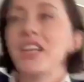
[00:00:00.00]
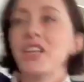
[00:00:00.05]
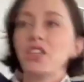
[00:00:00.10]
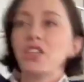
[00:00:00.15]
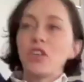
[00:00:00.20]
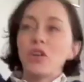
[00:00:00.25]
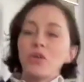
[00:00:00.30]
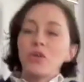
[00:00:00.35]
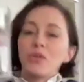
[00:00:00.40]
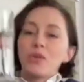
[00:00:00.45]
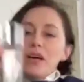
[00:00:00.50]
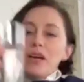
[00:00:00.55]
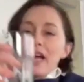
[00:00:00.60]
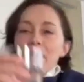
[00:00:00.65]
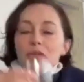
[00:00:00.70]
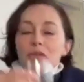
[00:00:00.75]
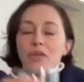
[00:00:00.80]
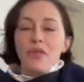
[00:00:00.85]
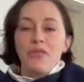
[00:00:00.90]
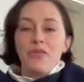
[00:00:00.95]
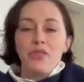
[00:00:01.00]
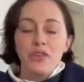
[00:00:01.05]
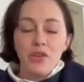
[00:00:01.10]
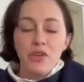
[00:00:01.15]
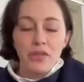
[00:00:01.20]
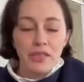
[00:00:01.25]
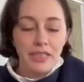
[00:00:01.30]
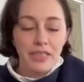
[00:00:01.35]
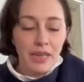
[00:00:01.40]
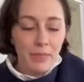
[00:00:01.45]
So I don't know if you know
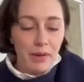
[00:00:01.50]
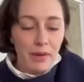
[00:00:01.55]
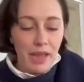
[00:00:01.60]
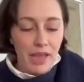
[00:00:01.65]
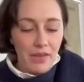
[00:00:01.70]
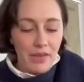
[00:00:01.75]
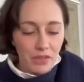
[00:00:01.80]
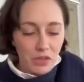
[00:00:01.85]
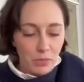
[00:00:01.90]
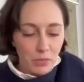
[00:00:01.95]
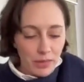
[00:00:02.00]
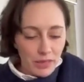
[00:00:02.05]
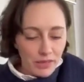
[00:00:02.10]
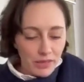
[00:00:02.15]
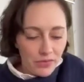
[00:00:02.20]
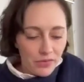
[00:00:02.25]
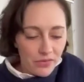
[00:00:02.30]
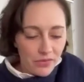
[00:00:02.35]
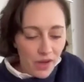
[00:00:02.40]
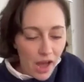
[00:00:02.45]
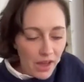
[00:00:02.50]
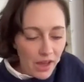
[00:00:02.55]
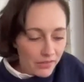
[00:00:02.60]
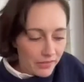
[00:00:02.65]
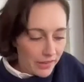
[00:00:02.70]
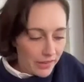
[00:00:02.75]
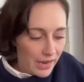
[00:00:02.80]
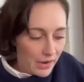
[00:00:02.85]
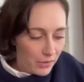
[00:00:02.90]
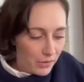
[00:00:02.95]
this, Dan, but Eva speaks five
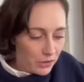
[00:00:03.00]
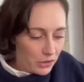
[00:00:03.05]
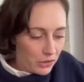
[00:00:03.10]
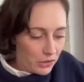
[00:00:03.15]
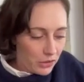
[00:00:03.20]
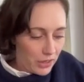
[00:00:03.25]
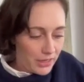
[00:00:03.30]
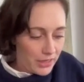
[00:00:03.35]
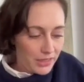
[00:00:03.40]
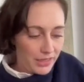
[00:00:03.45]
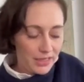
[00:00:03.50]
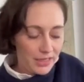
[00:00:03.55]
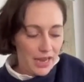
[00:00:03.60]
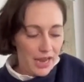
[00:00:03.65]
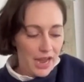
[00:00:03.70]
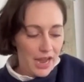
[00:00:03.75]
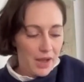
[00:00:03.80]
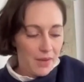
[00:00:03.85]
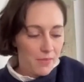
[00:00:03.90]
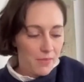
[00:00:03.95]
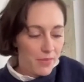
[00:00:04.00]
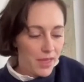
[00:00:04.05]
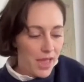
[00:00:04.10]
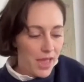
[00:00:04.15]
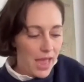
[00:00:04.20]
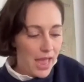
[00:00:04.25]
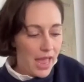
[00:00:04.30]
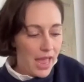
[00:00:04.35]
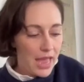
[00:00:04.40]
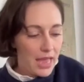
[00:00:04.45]
languages. Um,
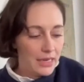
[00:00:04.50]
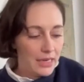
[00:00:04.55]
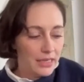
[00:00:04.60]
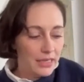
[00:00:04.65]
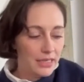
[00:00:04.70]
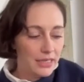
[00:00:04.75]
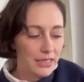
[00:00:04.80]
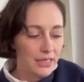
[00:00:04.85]
and